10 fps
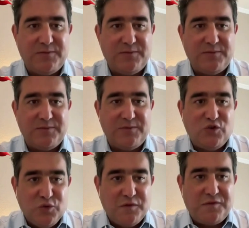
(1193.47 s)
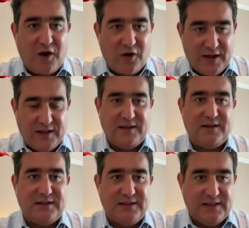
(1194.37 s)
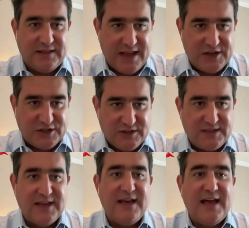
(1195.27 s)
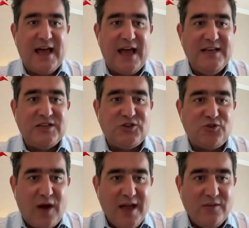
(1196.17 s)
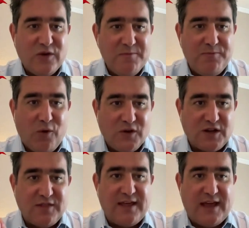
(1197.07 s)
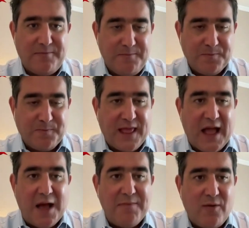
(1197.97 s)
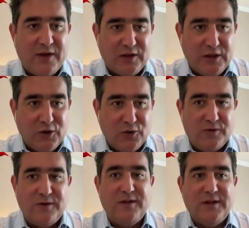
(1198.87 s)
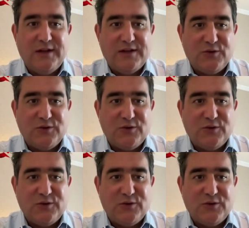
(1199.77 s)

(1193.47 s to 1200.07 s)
between two foreign nations and is trying to impose on them American law. So